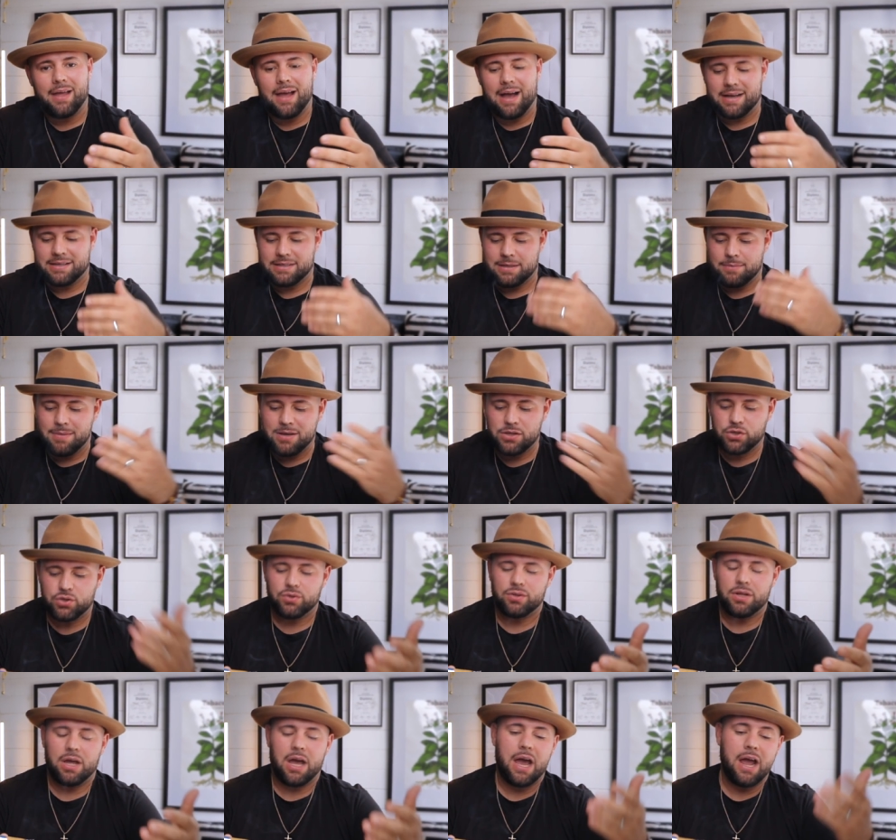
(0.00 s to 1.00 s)
As I
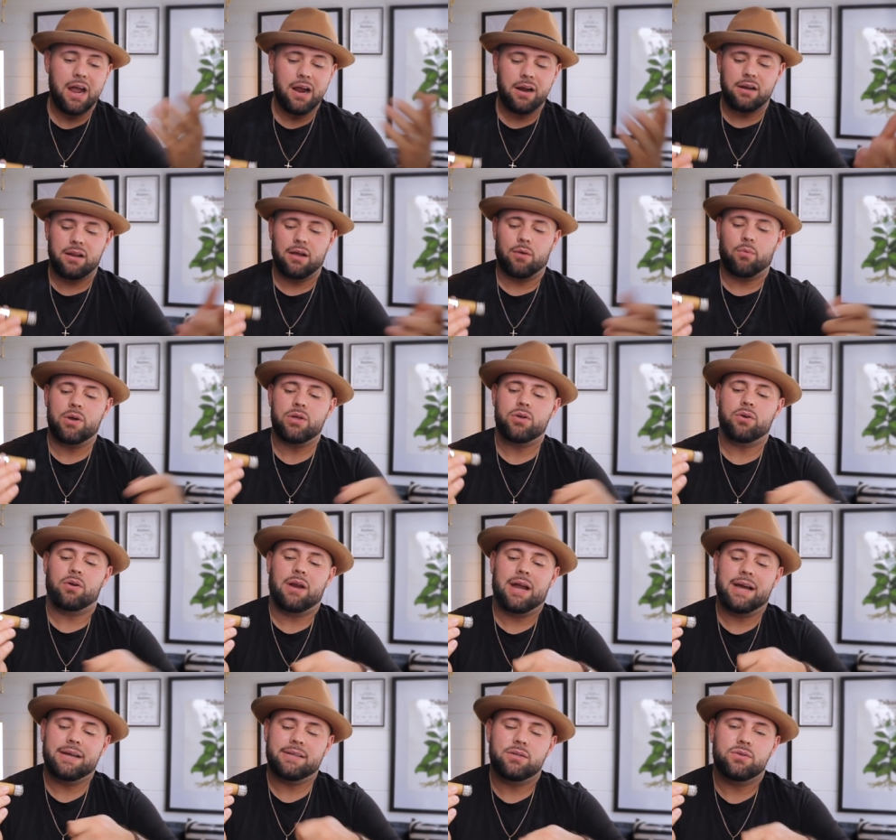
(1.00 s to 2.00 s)
mentioned earlier, when you're
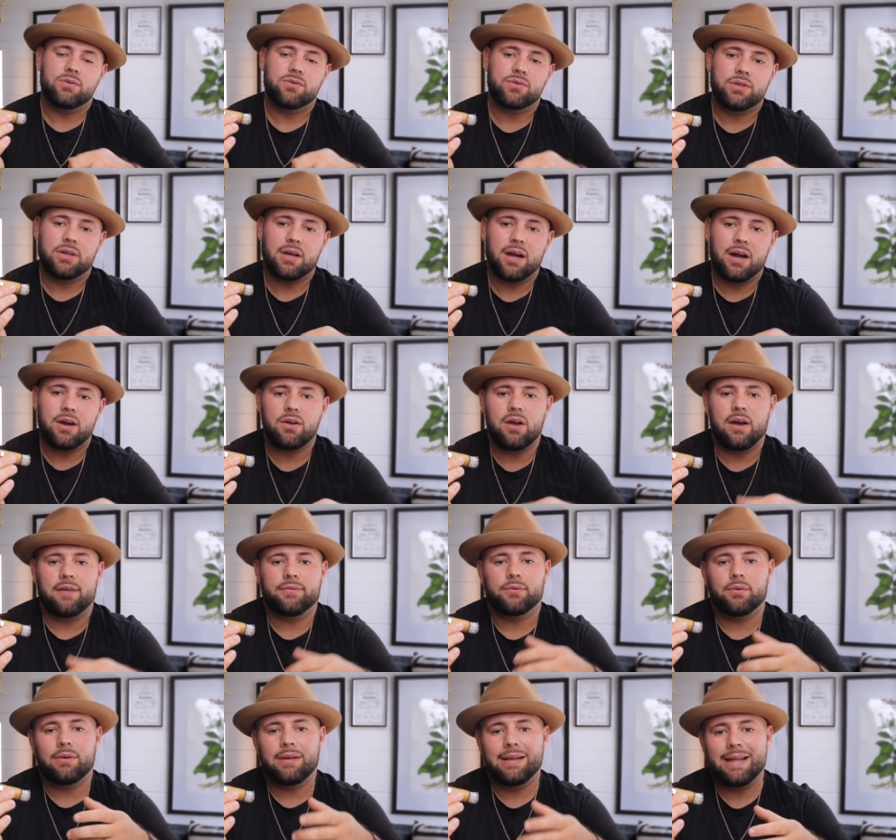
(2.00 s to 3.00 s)
lighting your cigar, you
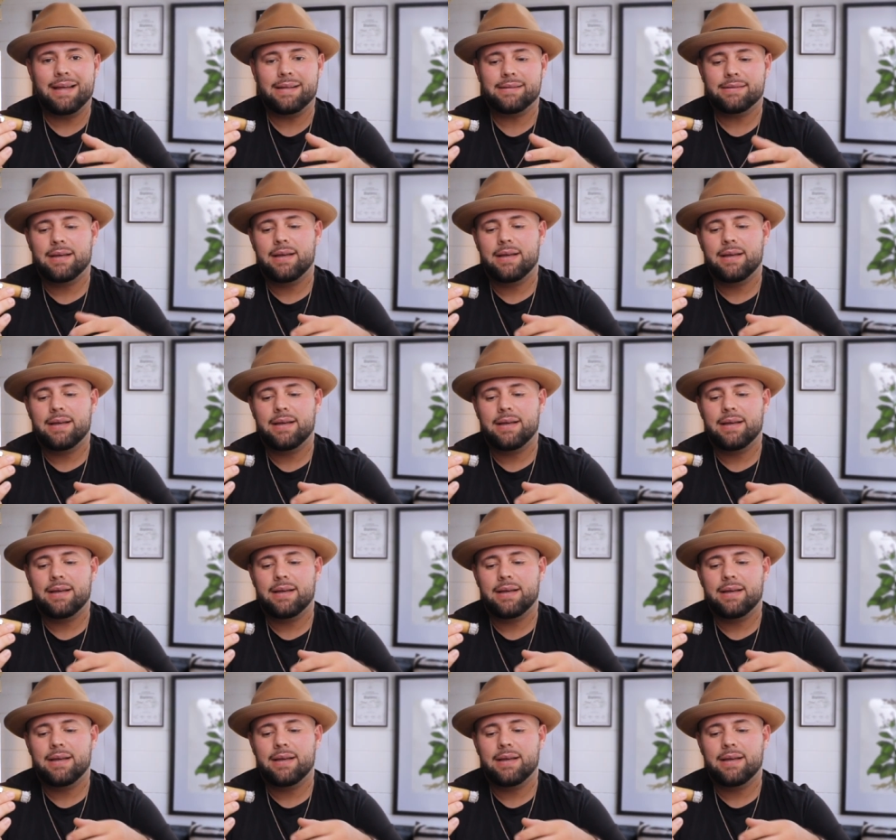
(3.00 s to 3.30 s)
have to let